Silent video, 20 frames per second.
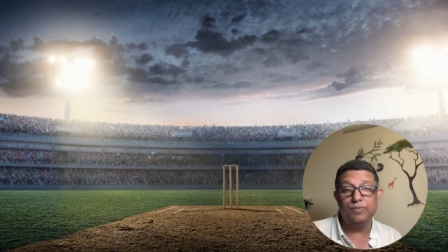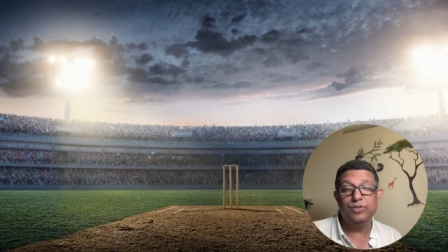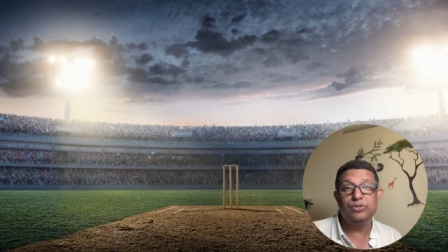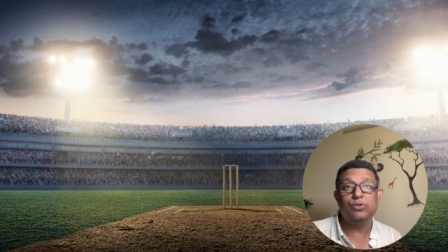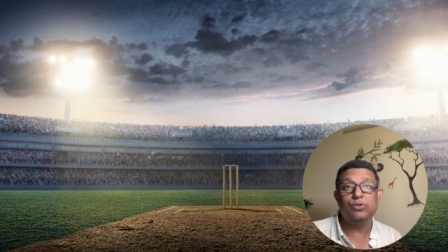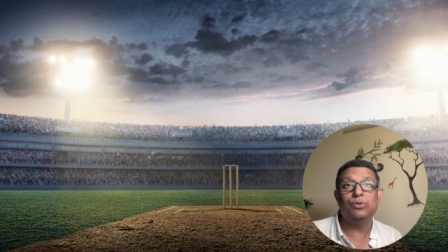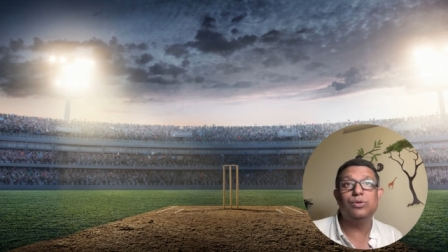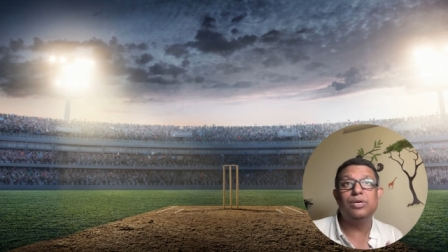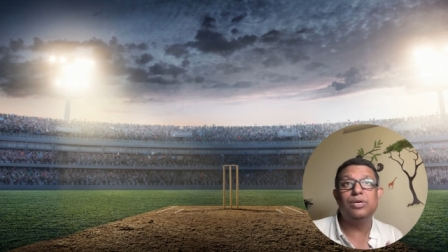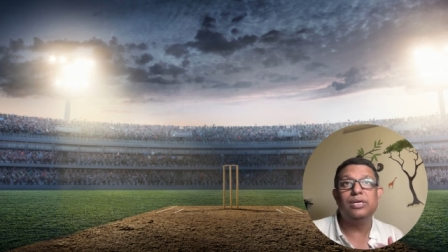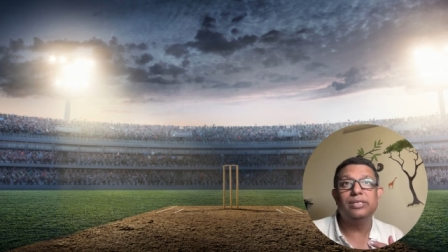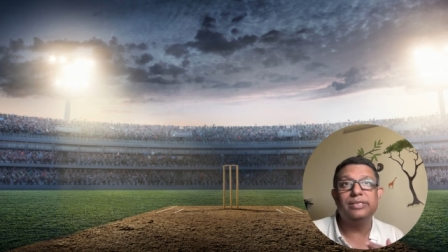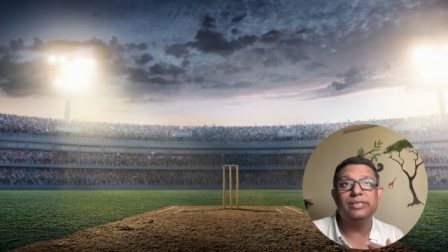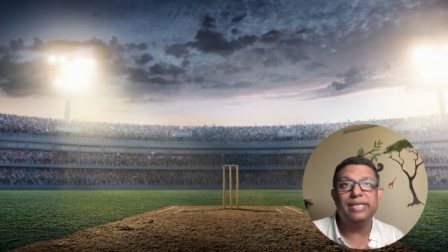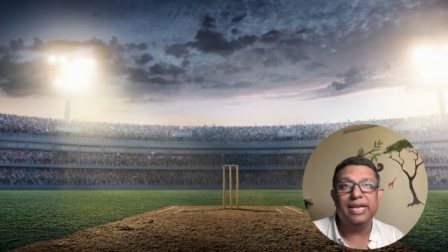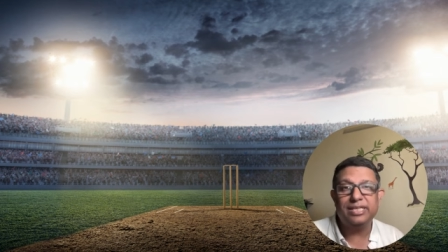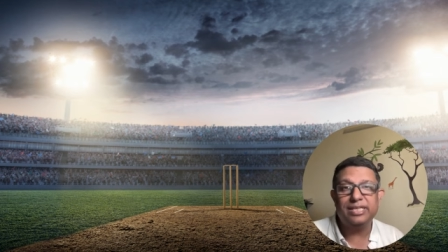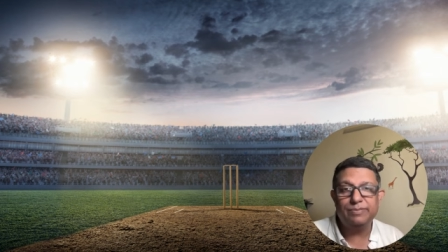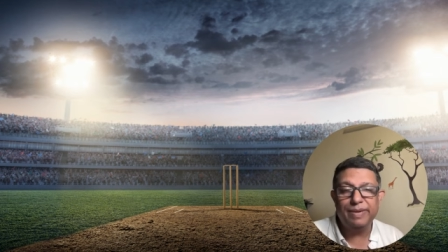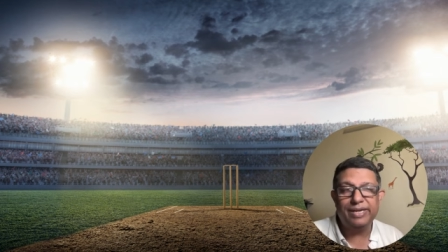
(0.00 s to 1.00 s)
So
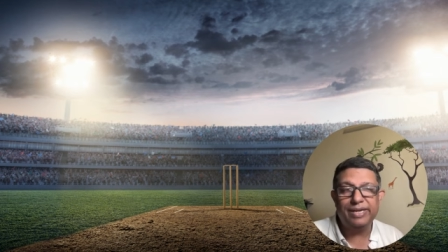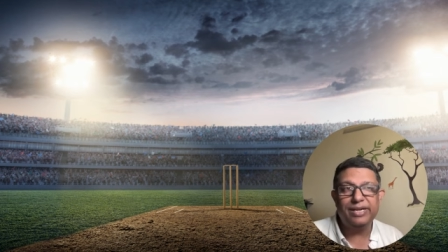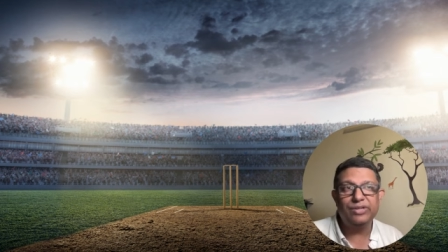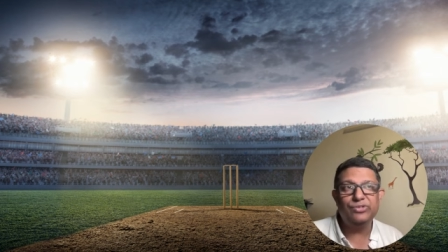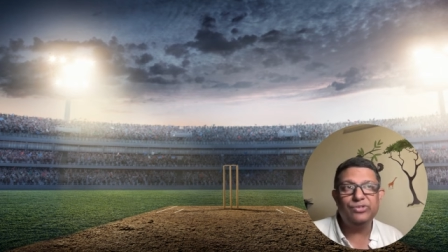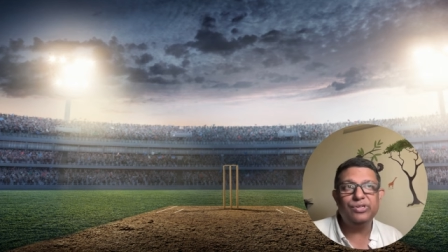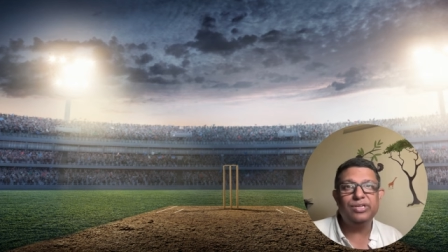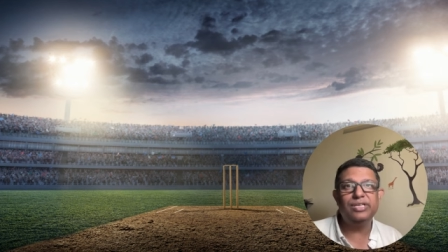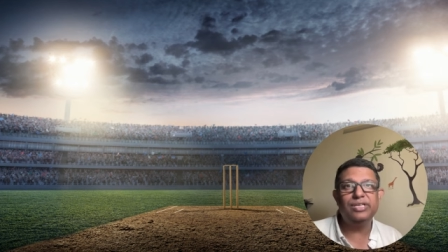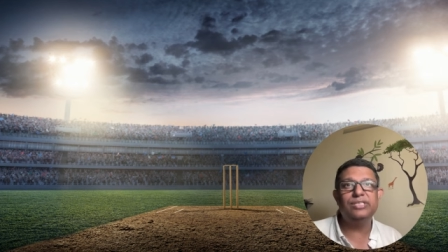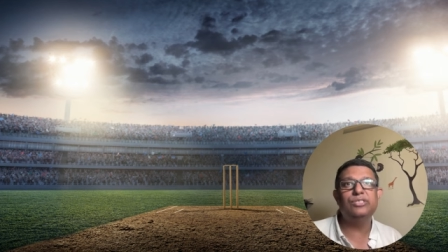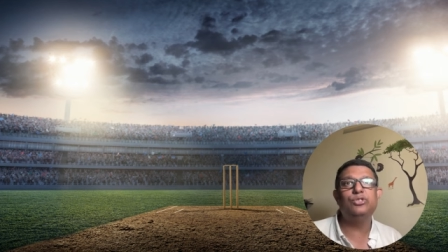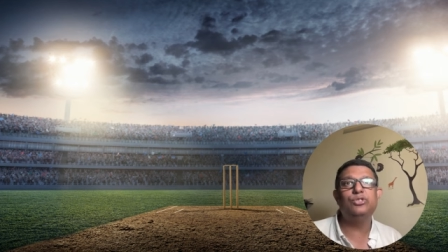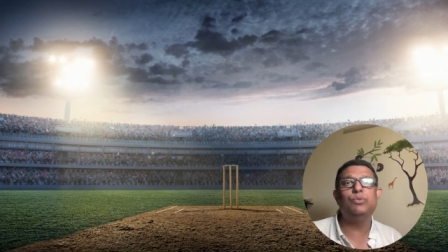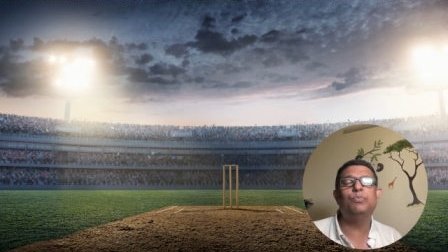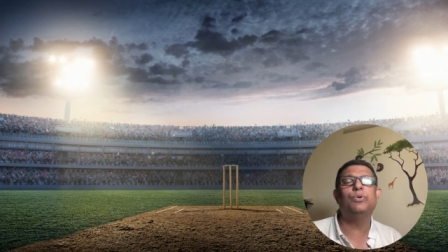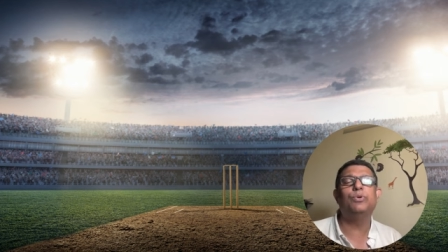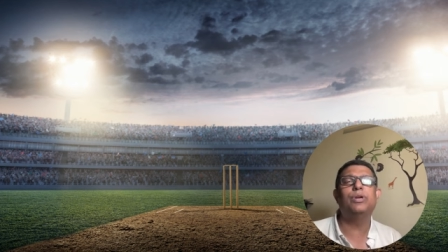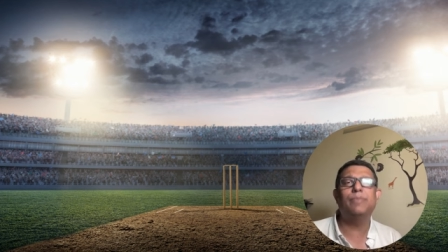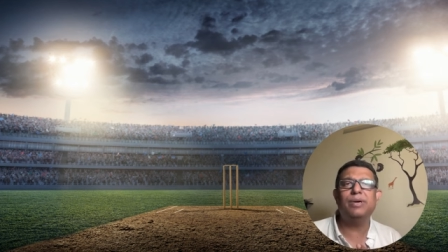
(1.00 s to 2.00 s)
the expectation is you
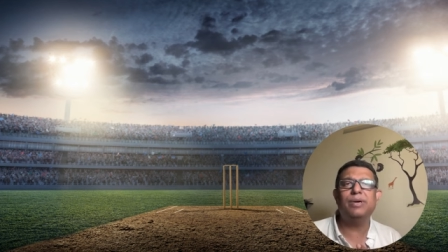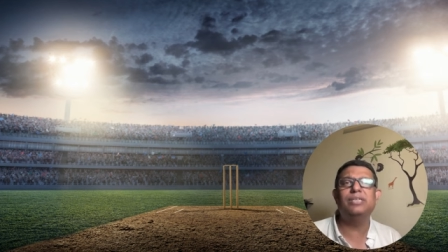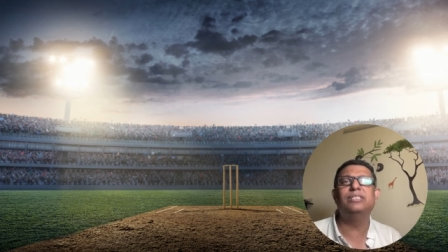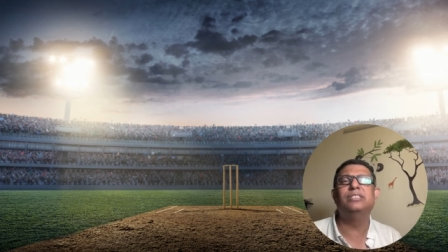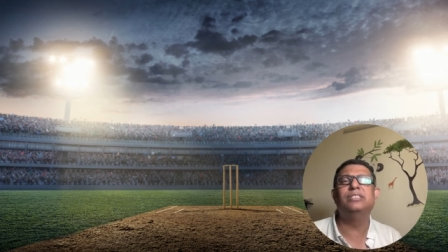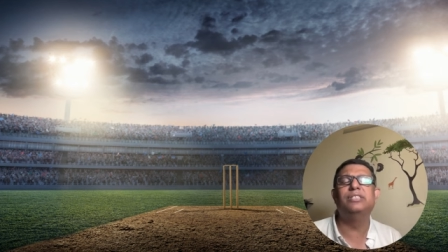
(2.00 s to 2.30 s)
put up a